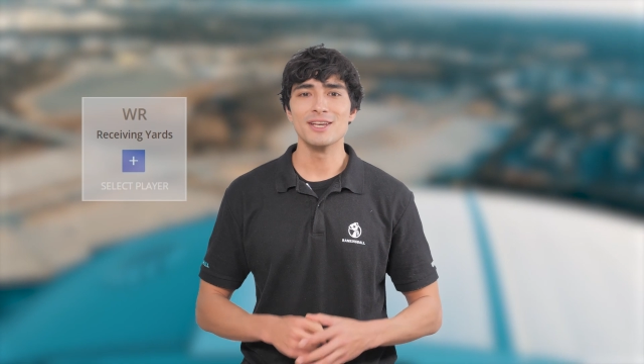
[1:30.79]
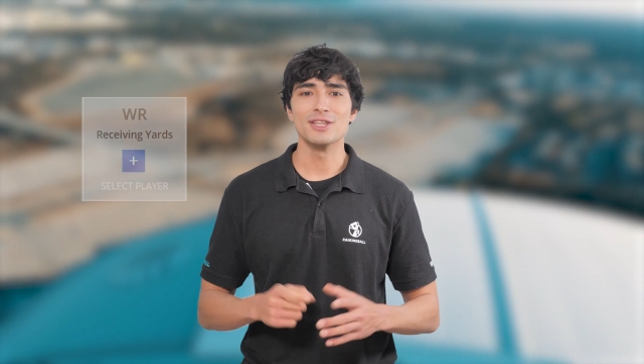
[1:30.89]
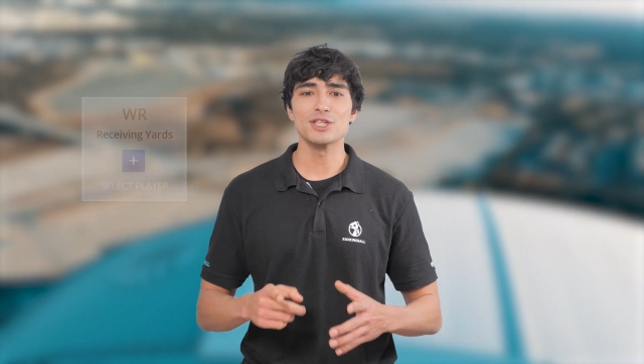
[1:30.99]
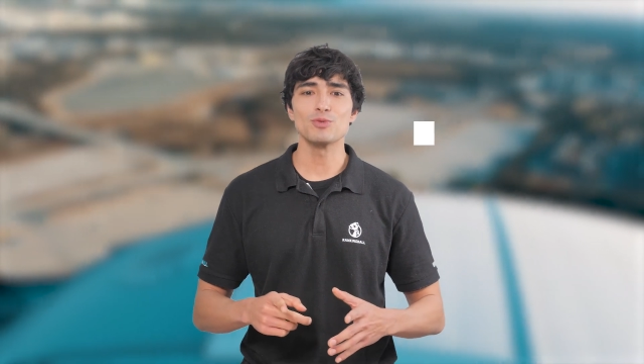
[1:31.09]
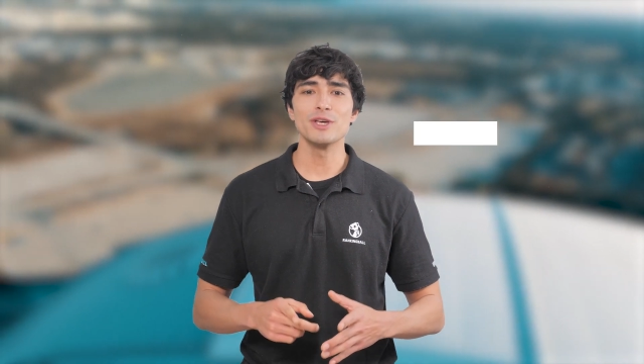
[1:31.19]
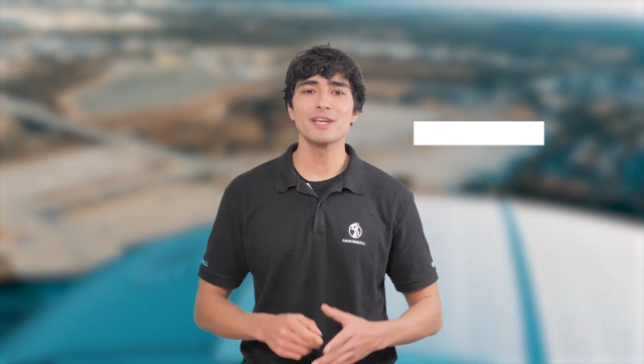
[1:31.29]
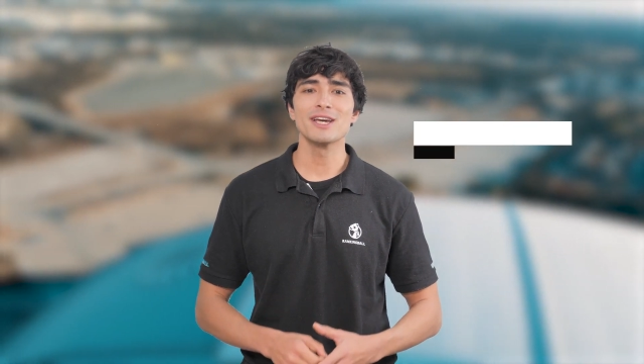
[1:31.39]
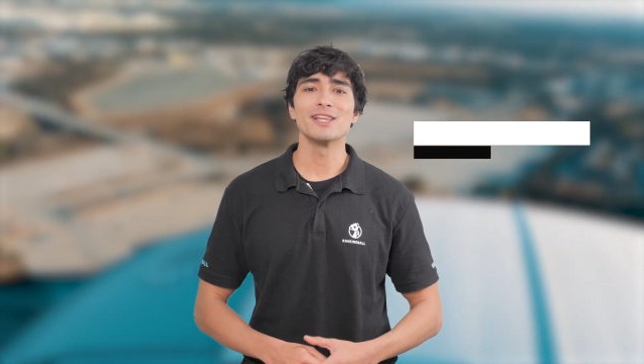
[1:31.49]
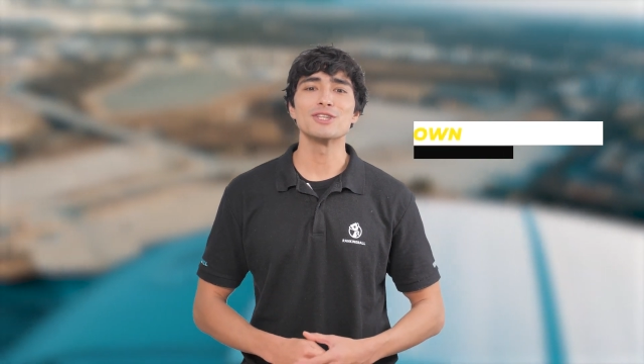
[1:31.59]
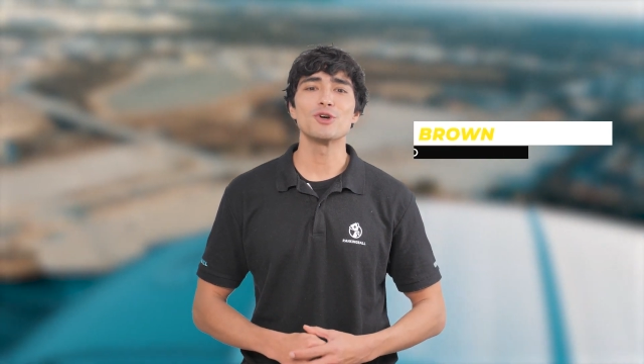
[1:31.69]
This week,
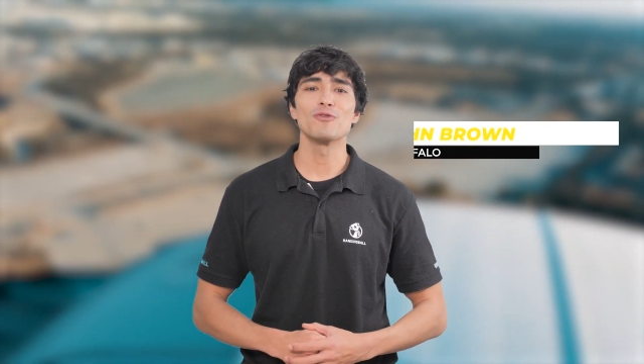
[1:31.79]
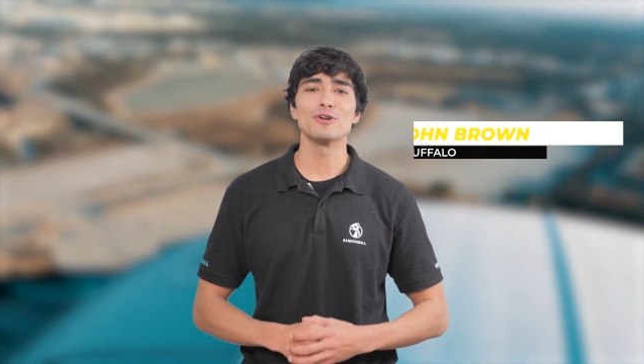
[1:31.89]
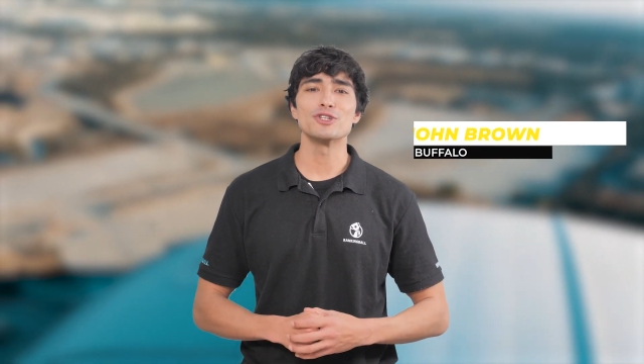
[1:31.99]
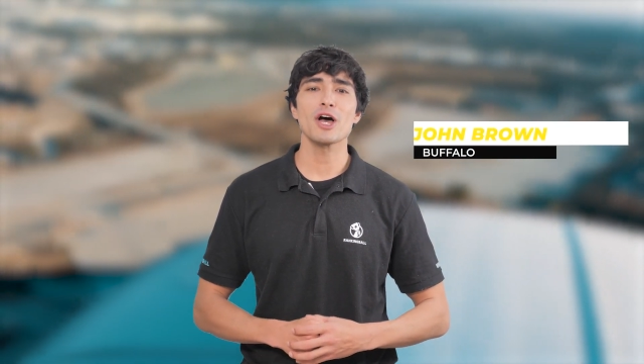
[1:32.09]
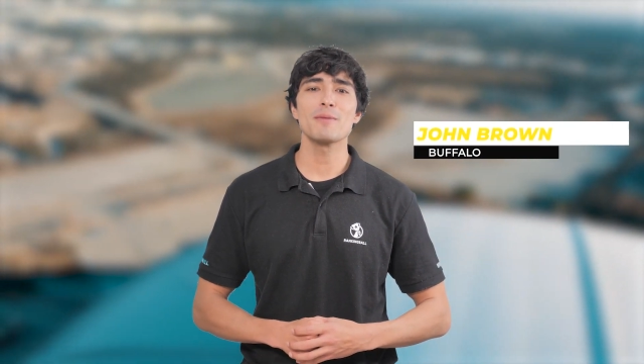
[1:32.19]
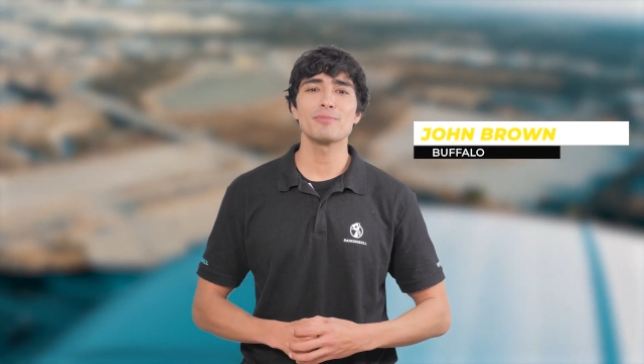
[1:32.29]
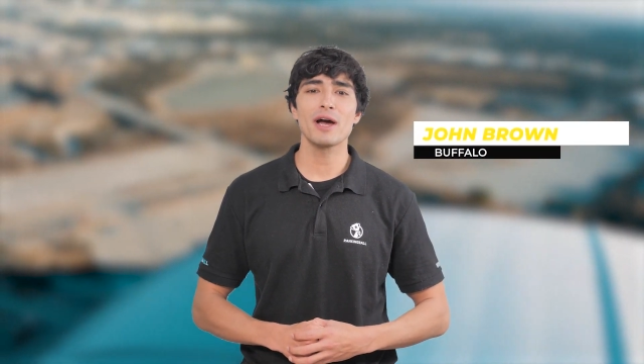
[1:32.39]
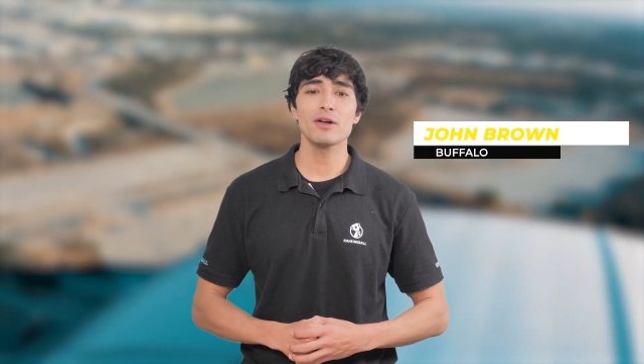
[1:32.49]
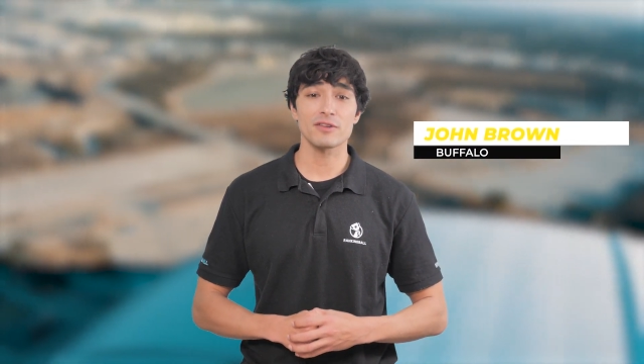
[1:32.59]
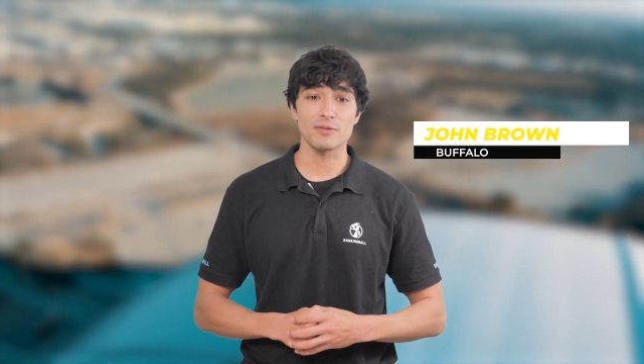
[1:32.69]
let's go for John
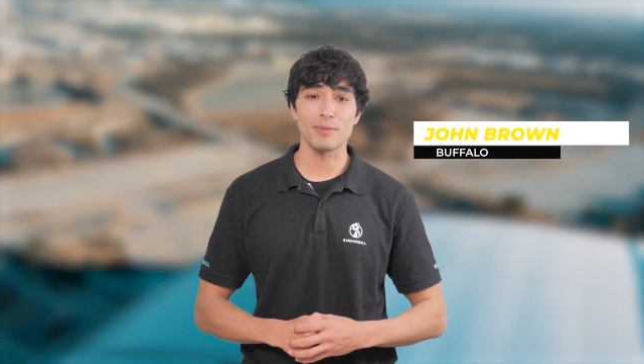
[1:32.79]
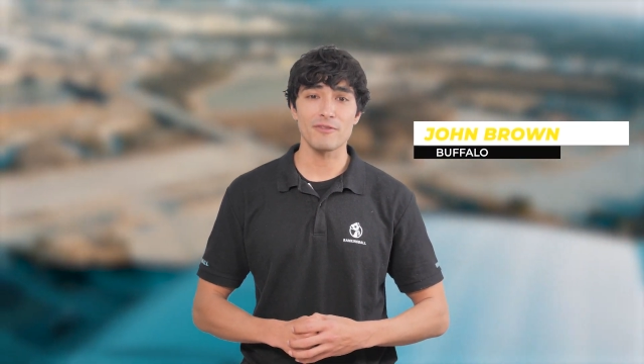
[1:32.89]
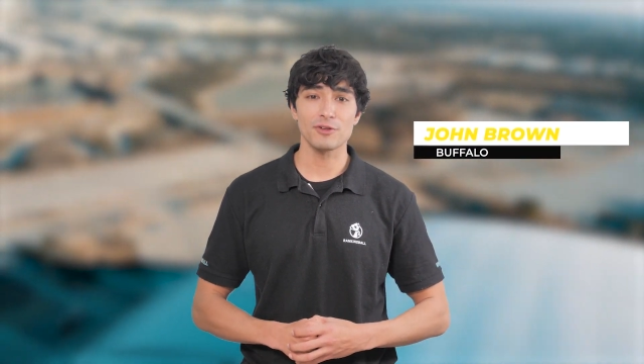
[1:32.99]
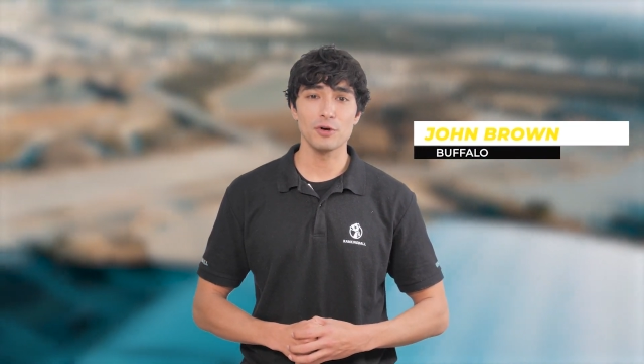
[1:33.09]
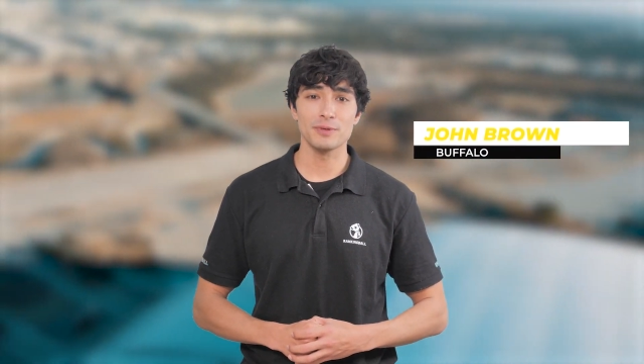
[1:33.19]
Brown of the Buffalo